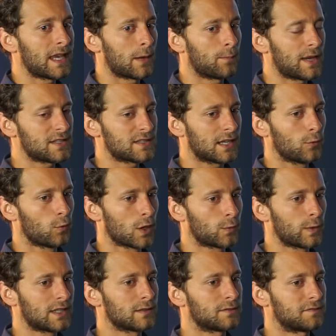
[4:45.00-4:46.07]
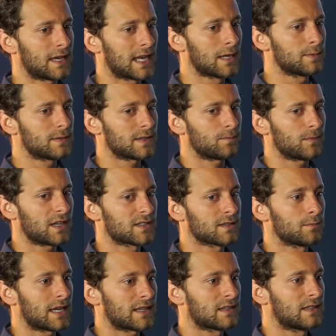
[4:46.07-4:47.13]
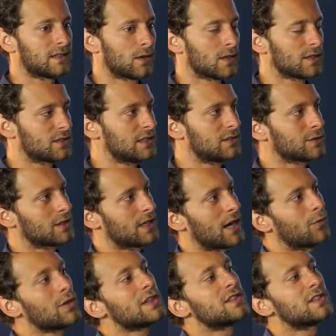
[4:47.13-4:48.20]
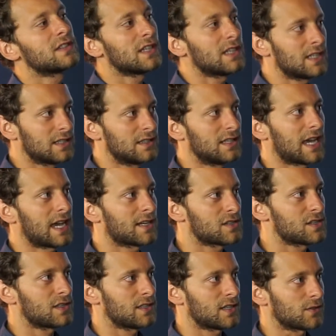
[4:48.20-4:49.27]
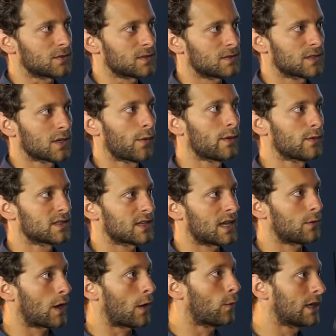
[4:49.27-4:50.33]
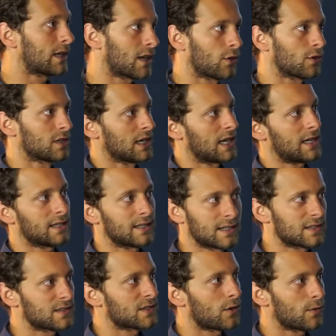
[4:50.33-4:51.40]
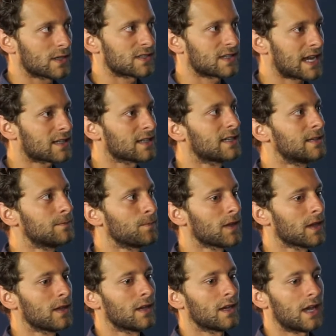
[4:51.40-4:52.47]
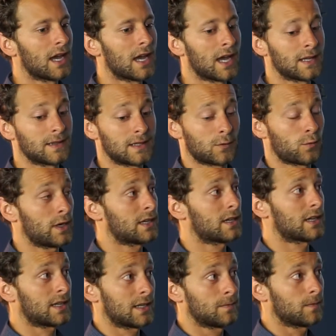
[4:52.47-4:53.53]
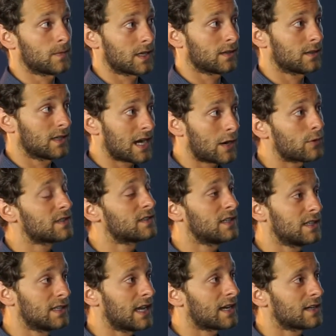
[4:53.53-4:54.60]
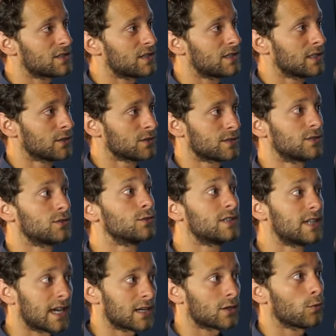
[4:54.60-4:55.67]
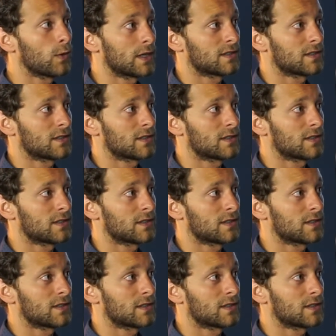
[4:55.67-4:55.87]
basically what we developed is a methodology to guarantee the energy yield. So we would say, well, we calculated it so exactly that we can guarantee the energy yield together with